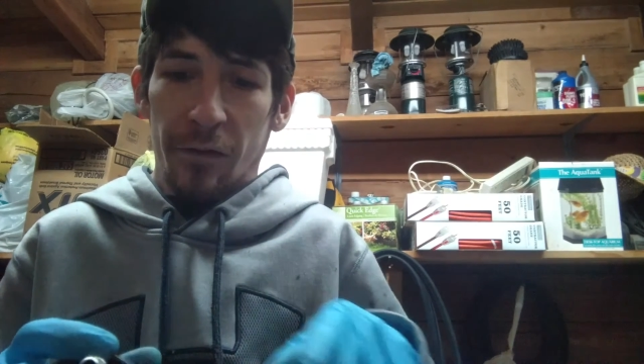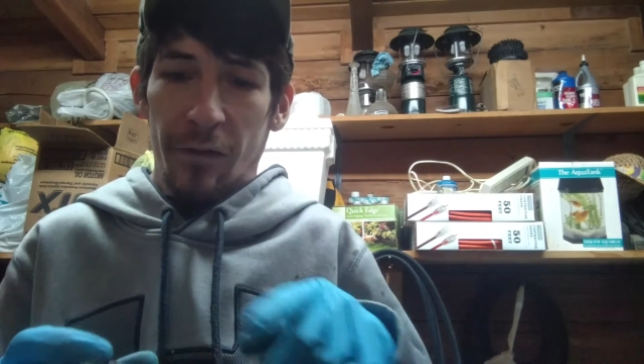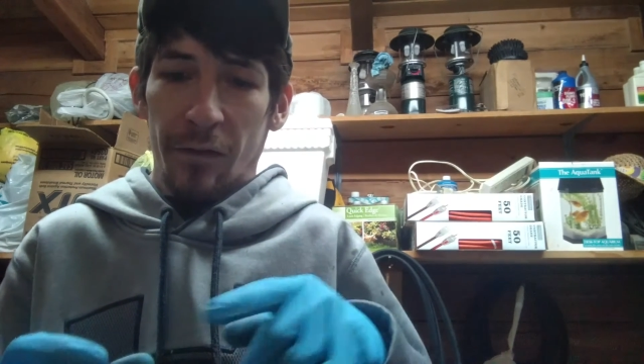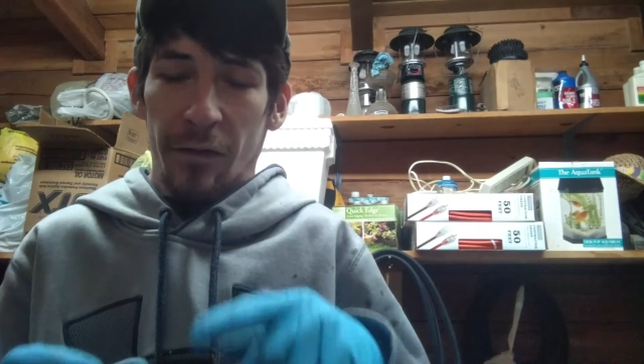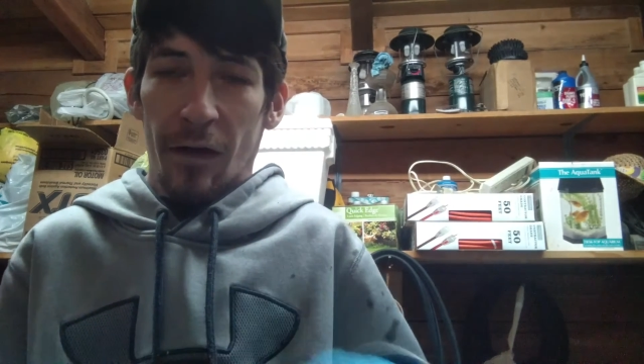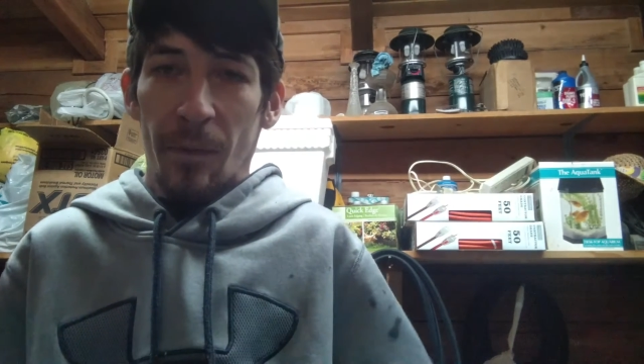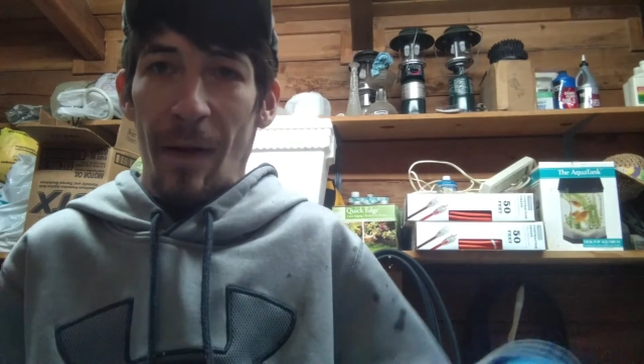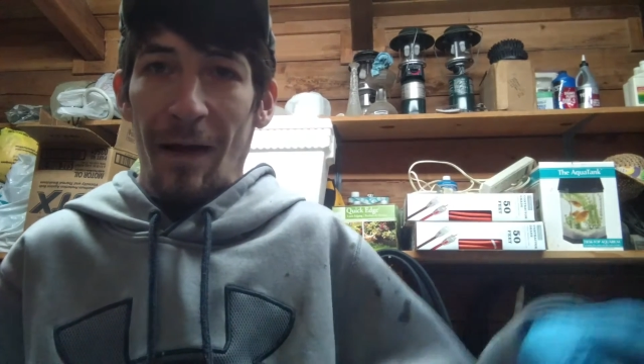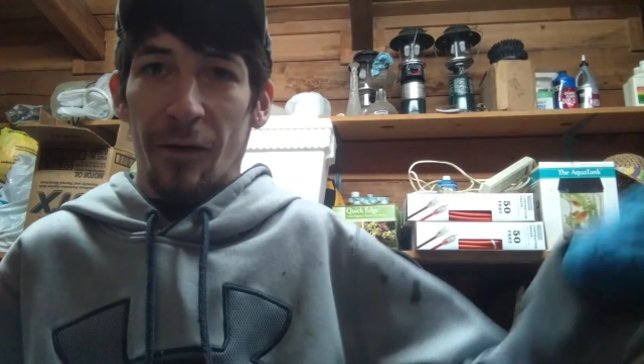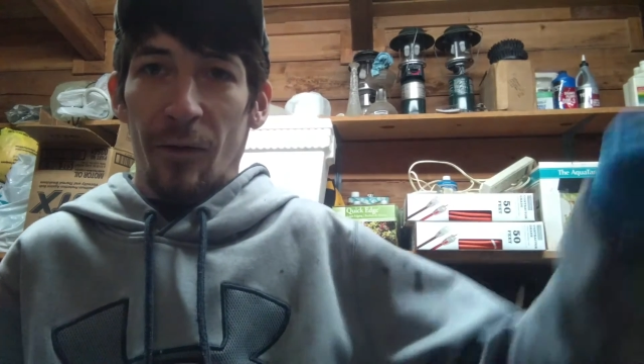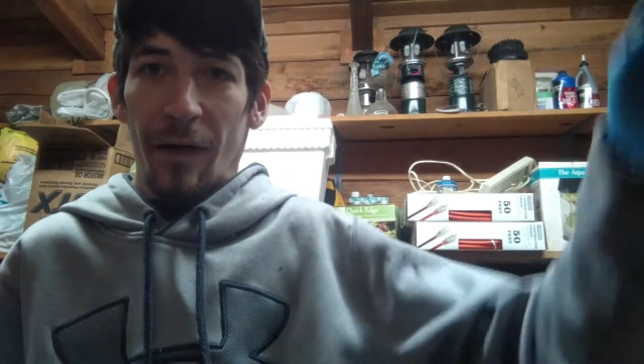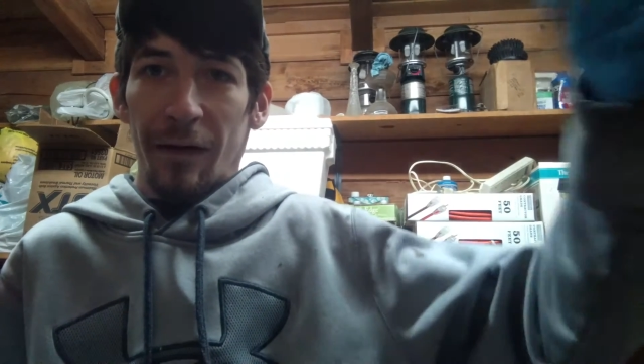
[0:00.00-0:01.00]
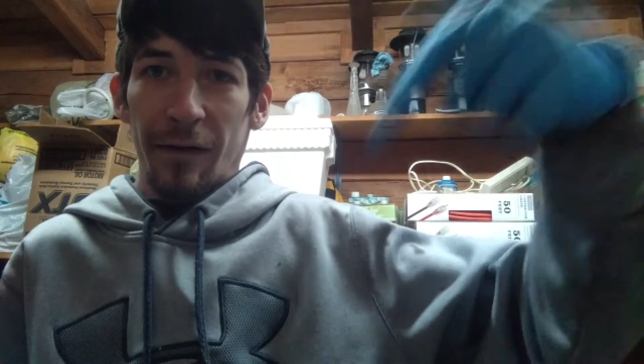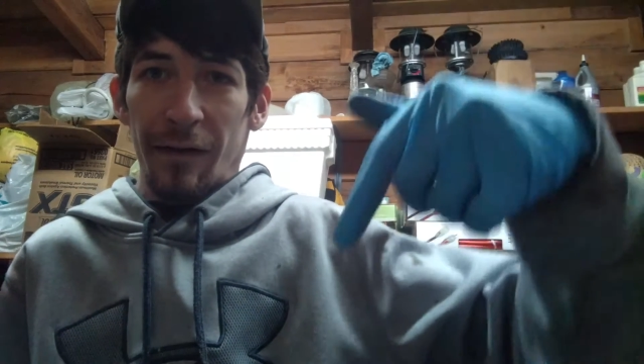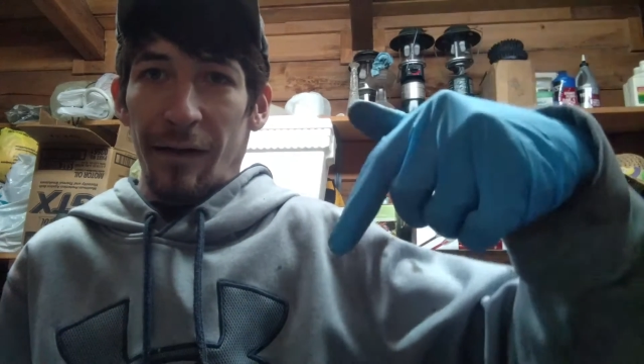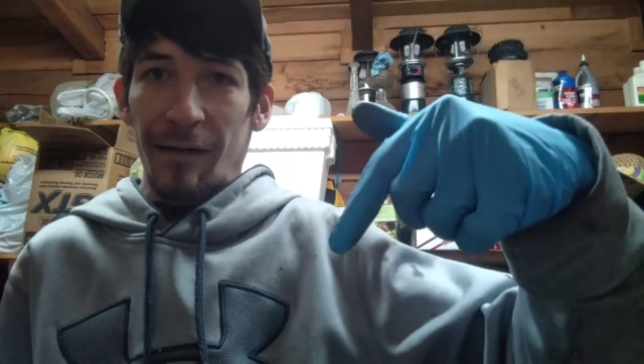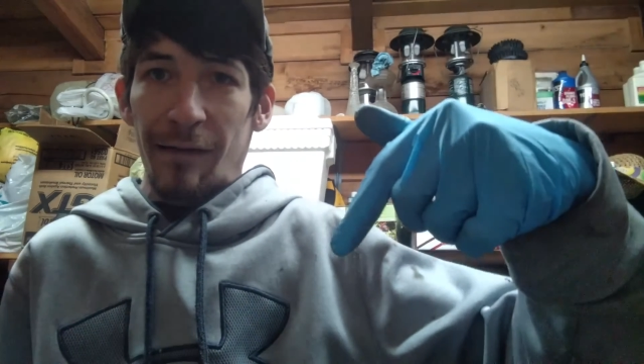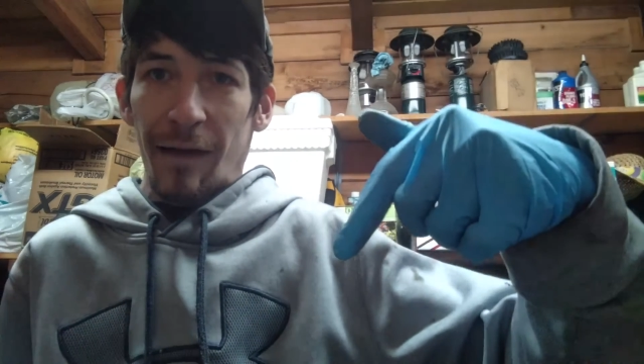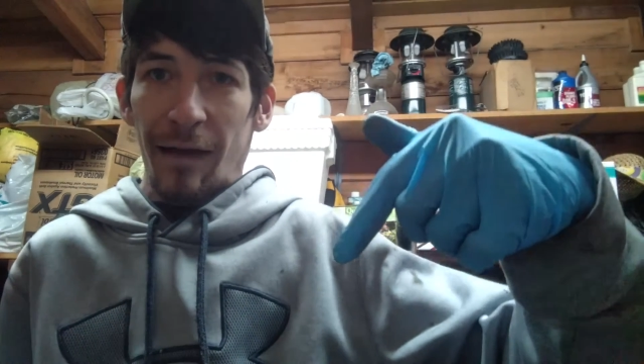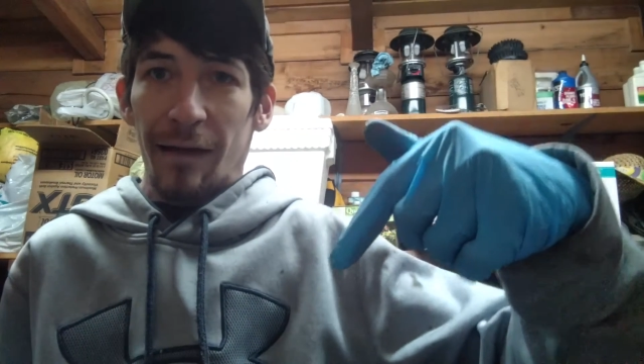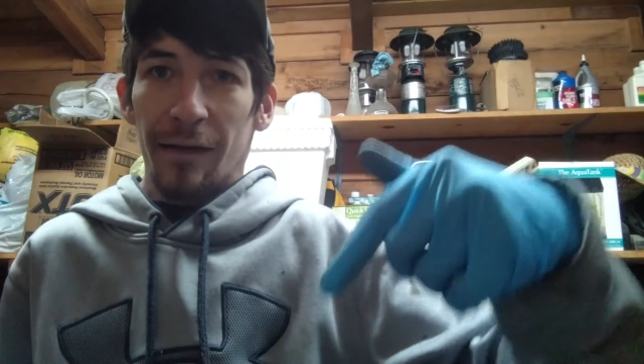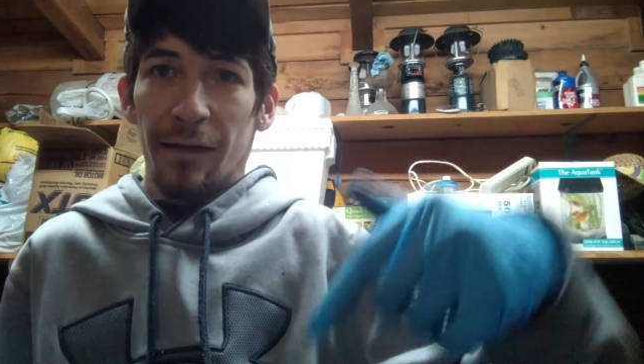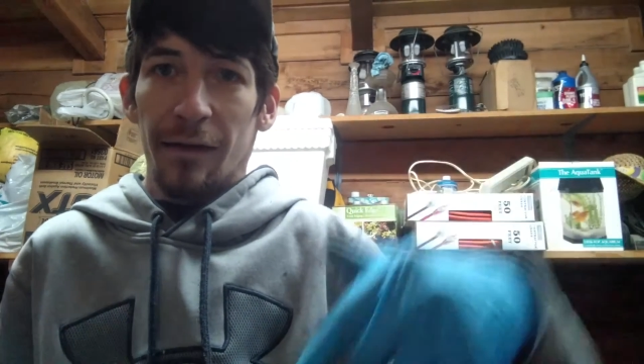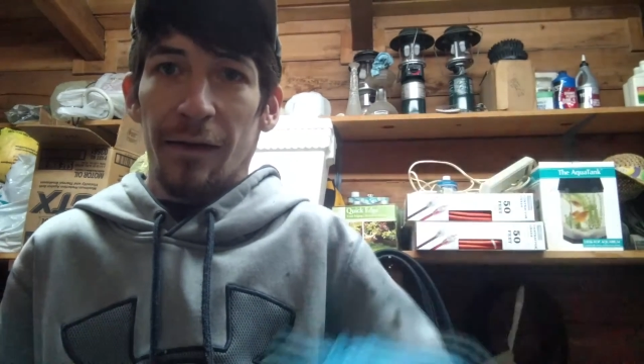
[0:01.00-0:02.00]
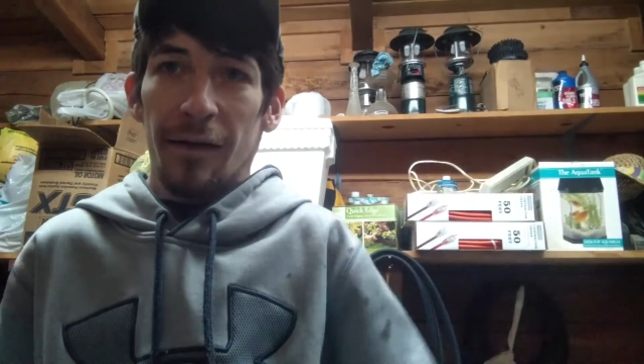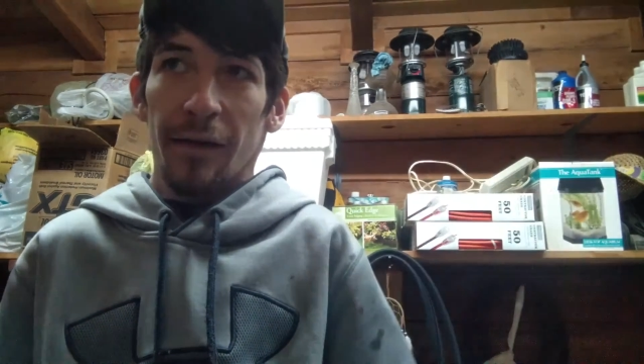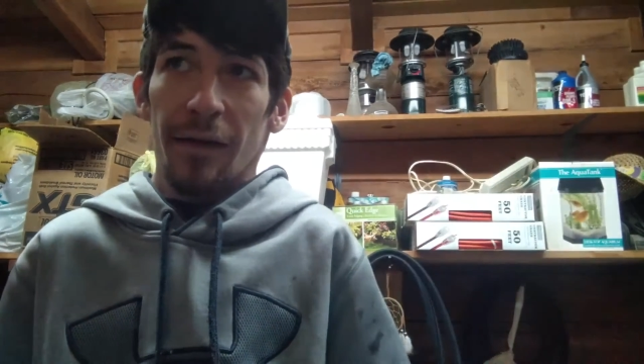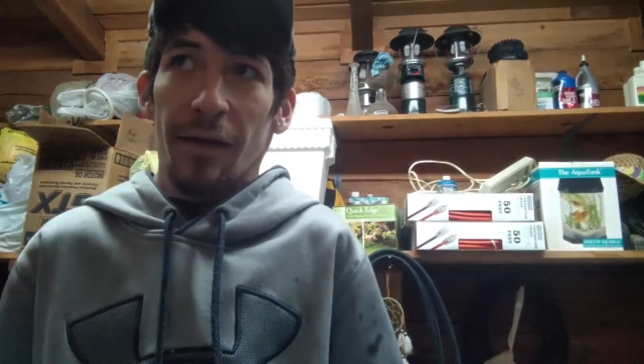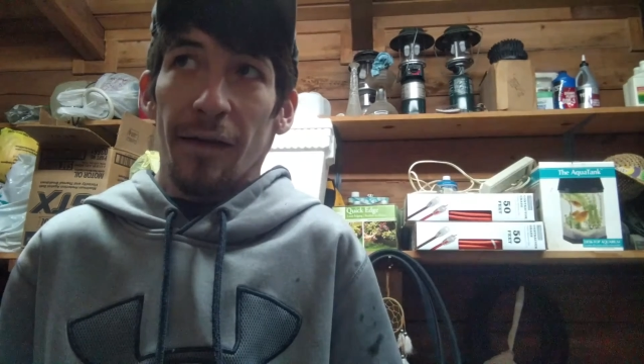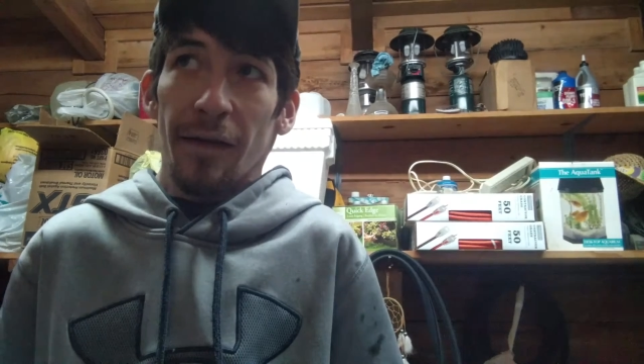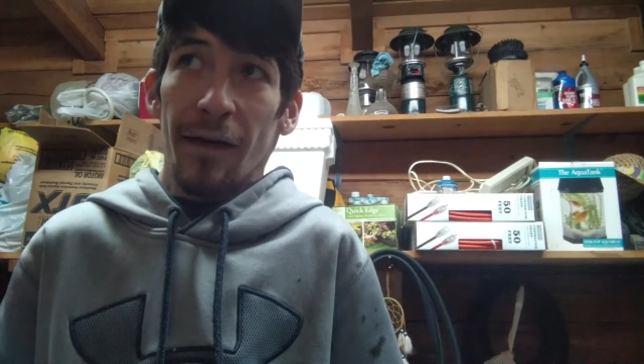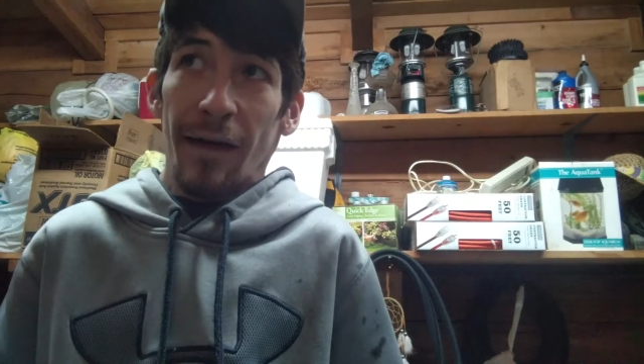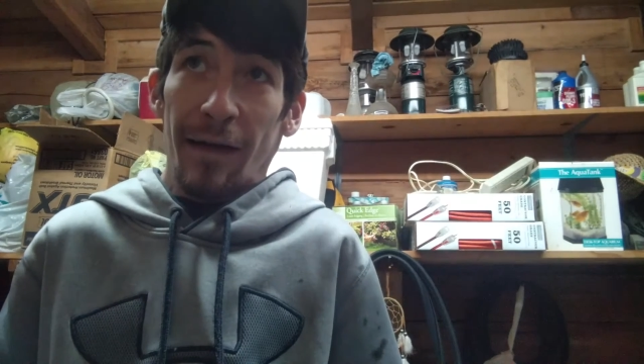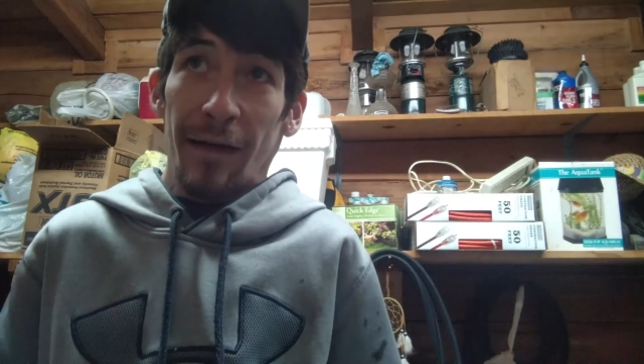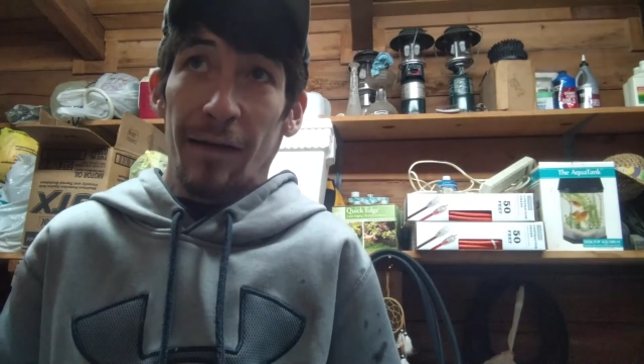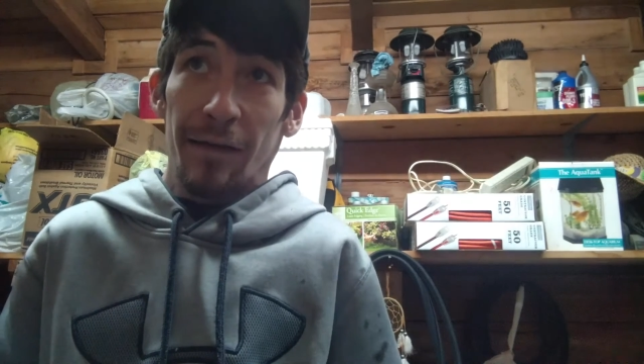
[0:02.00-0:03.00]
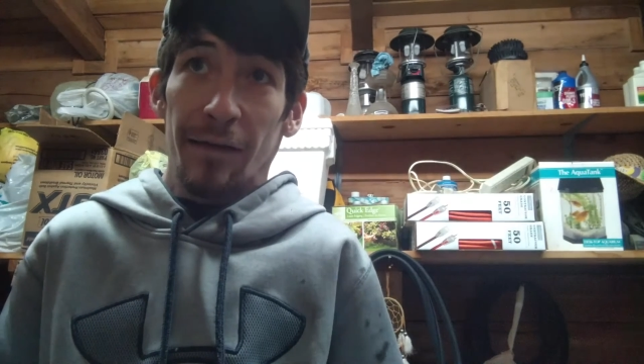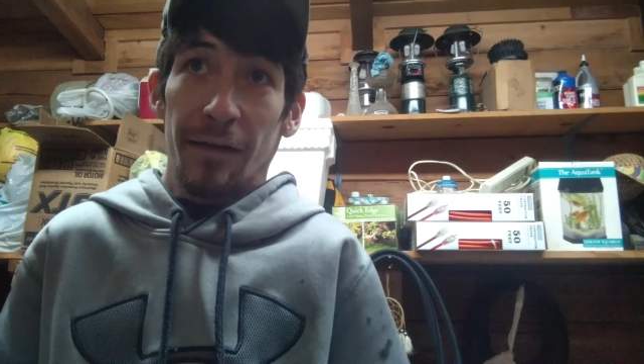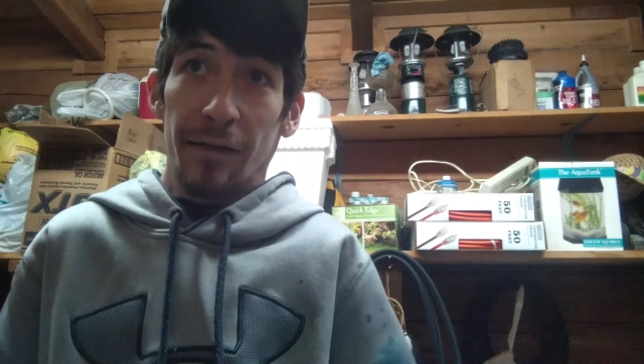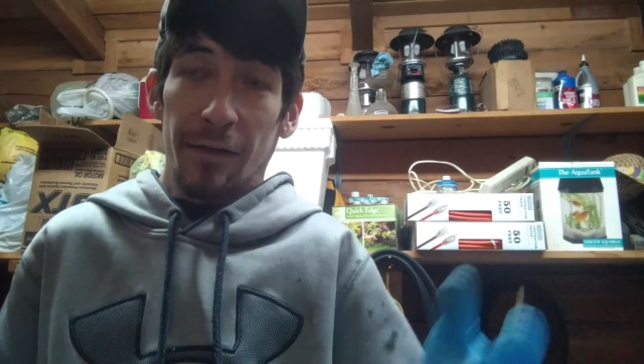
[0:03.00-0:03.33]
it'll come back around in the intake and